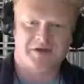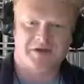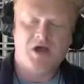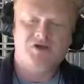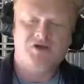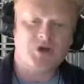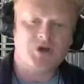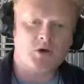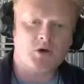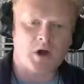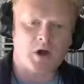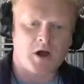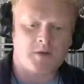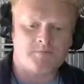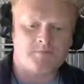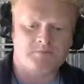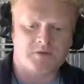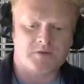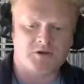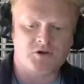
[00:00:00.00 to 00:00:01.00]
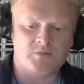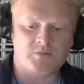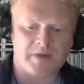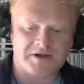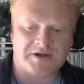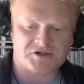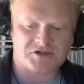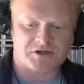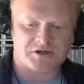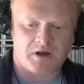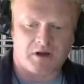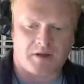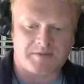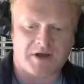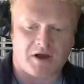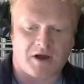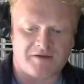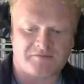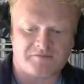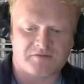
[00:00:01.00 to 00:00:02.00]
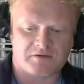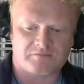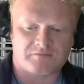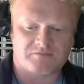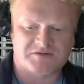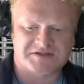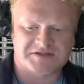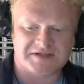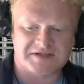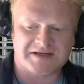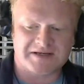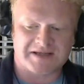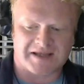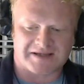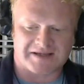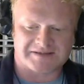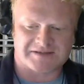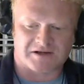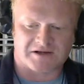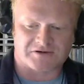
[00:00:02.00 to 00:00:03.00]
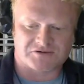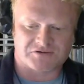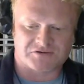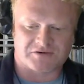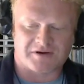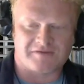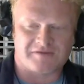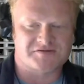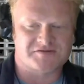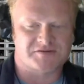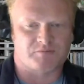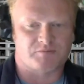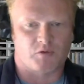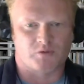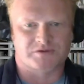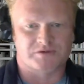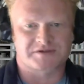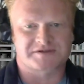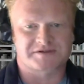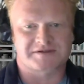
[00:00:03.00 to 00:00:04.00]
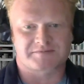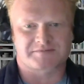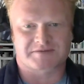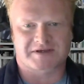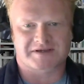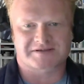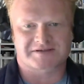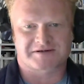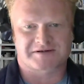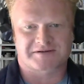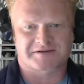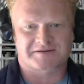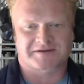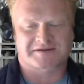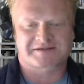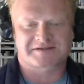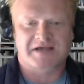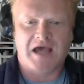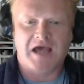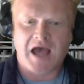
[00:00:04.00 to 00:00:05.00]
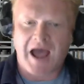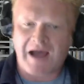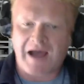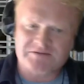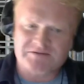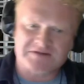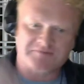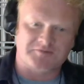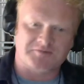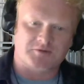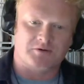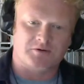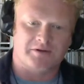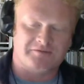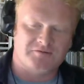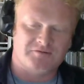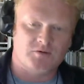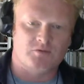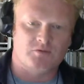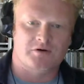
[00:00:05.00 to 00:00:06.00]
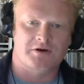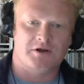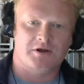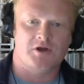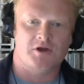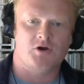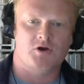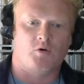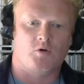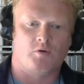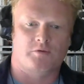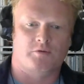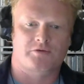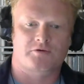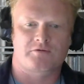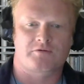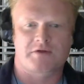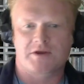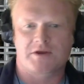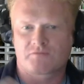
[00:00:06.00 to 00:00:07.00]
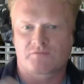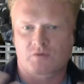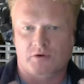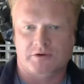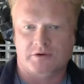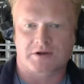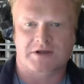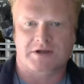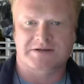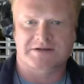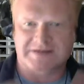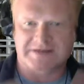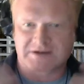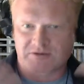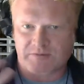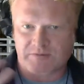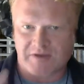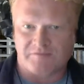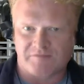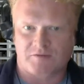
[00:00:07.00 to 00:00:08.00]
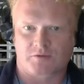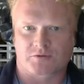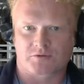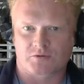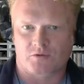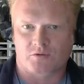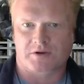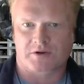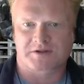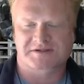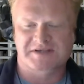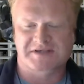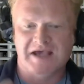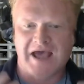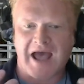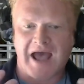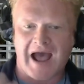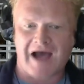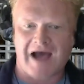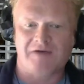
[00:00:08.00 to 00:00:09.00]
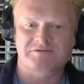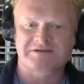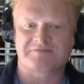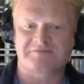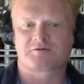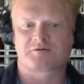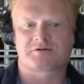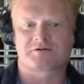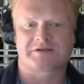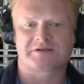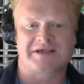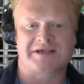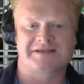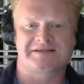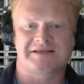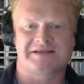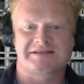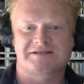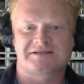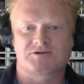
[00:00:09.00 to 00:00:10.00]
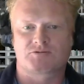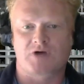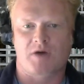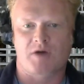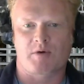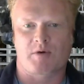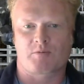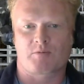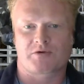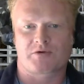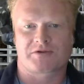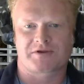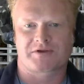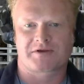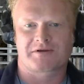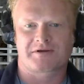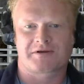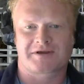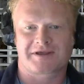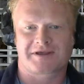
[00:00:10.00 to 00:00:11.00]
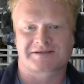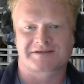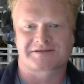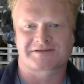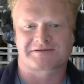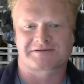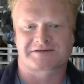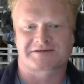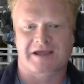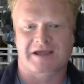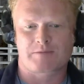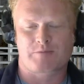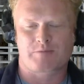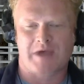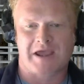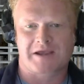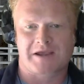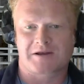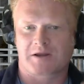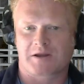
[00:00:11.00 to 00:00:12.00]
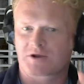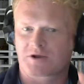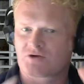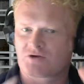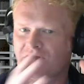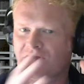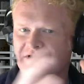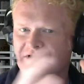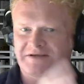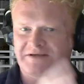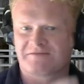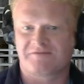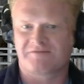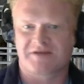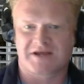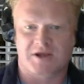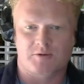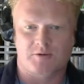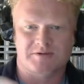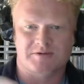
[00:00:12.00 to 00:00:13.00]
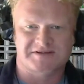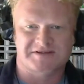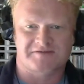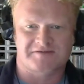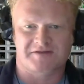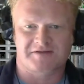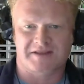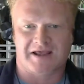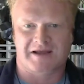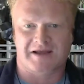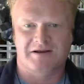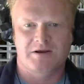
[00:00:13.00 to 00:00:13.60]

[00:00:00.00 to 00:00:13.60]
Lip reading: So you mentioned, I mean, I've seen Kickstarter and I've supported some Kickstarter things. How difficult, if you're an author and you've got an idea or maybe you've got an audience, how difficult is it to come up with a Kickstarter campaign, like creating a video and stuff like that?